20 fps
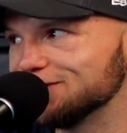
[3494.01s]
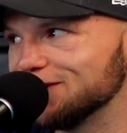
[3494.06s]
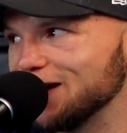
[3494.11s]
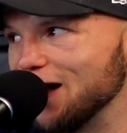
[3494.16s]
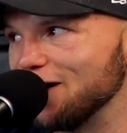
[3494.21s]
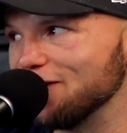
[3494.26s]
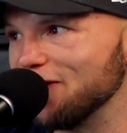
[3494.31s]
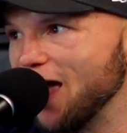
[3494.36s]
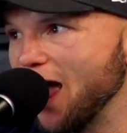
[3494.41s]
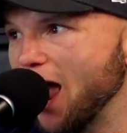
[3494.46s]

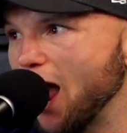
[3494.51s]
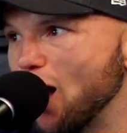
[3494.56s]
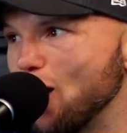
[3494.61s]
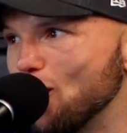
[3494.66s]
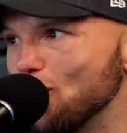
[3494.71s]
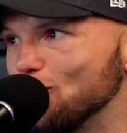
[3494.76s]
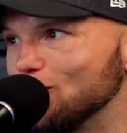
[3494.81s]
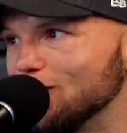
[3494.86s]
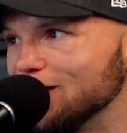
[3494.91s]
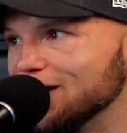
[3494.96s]
How the
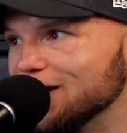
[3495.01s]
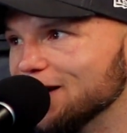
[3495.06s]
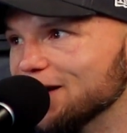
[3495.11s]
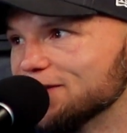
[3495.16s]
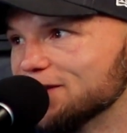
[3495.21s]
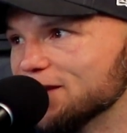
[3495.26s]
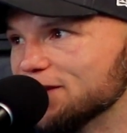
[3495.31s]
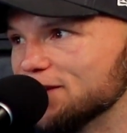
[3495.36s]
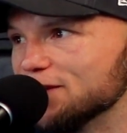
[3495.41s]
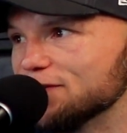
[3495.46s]
hell
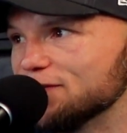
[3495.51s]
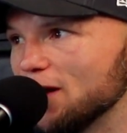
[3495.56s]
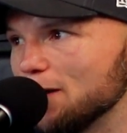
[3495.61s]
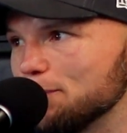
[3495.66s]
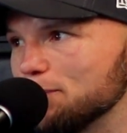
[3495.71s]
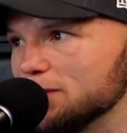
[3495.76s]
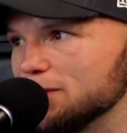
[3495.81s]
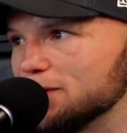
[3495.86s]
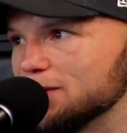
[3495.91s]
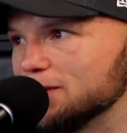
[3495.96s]
did this
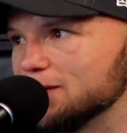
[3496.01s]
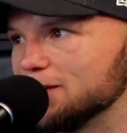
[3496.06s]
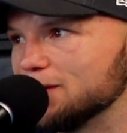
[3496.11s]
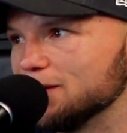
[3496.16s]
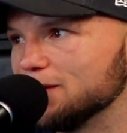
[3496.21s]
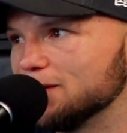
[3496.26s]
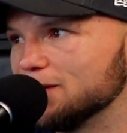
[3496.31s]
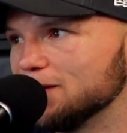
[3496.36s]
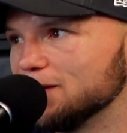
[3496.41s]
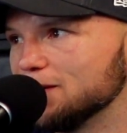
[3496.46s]
happen?
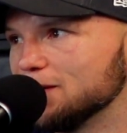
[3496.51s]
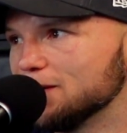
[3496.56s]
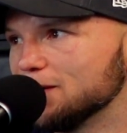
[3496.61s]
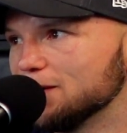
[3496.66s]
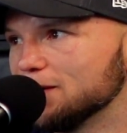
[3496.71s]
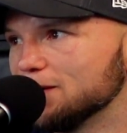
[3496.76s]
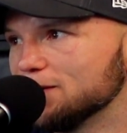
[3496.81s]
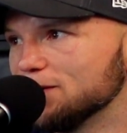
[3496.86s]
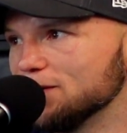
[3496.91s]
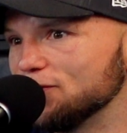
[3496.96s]

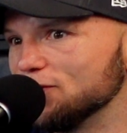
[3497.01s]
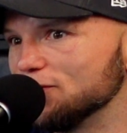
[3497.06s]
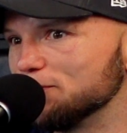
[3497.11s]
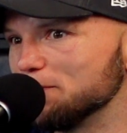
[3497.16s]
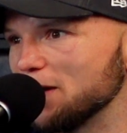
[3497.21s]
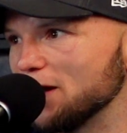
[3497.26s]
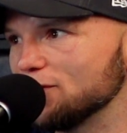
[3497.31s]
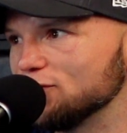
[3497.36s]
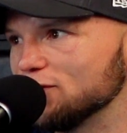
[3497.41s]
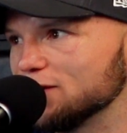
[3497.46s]
This is
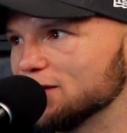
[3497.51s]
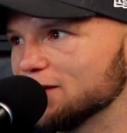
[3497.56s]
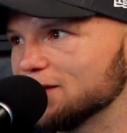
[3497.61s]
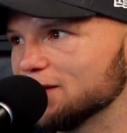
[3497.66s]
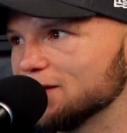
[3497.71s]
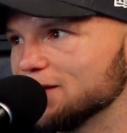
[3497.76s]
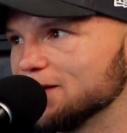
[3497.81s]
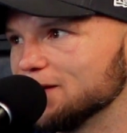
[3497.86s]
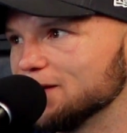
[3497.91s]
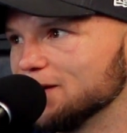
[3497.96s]

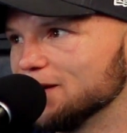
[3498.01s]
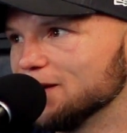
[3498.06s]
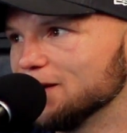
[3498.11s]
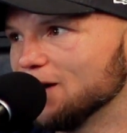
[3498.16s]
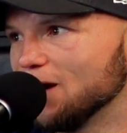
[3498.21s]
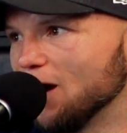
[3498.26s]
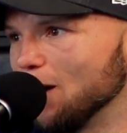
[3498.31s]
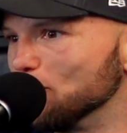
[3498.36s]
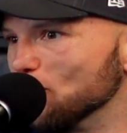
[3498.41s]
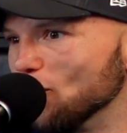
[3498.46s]
magic.
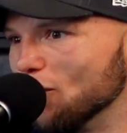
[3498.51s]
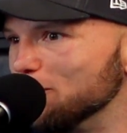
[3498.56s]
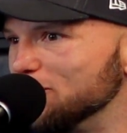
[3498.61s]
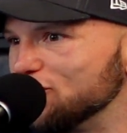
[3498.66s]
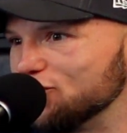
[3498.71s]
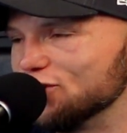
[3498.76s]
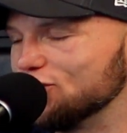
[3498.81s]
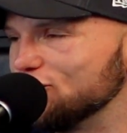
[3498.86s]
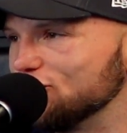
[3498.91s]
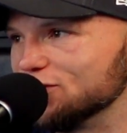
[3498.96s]
I'm not a
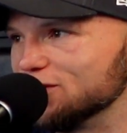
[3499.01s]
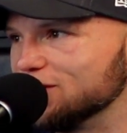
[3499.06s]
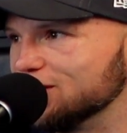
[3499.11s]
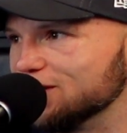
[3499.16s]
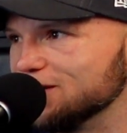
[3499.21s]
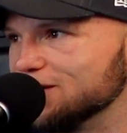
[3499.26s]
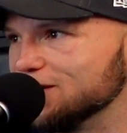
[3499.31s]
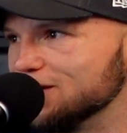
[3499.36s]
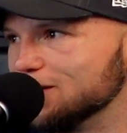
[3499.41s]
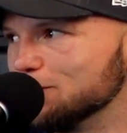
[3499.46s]

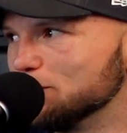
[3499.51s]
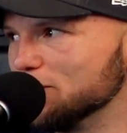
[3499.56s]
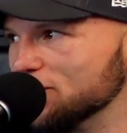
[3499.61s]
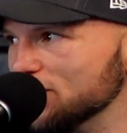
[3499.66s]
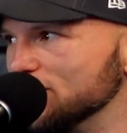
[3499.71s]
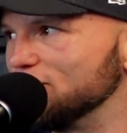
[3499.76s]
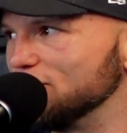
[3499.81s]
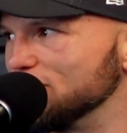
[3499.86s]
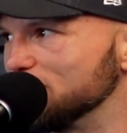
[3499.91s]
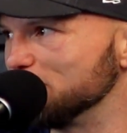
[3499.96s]
magician,
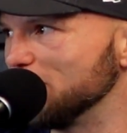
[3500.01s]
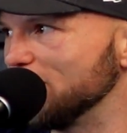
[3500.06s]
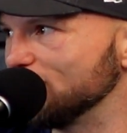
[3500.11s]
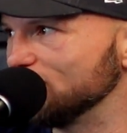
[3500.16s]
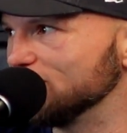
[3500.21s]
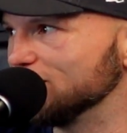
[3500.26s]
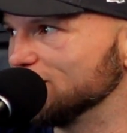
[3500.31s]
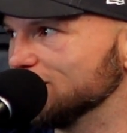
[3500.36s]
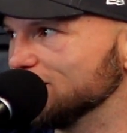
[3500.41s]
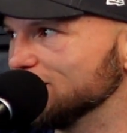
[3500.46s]
but this is
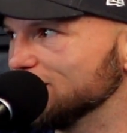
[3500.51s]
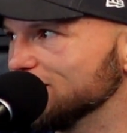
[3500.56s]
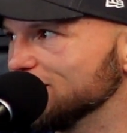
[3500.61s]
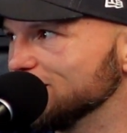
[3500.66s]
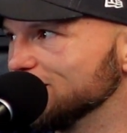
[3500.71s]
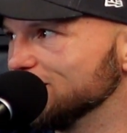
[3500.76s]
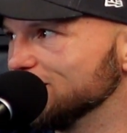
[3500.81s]
magic.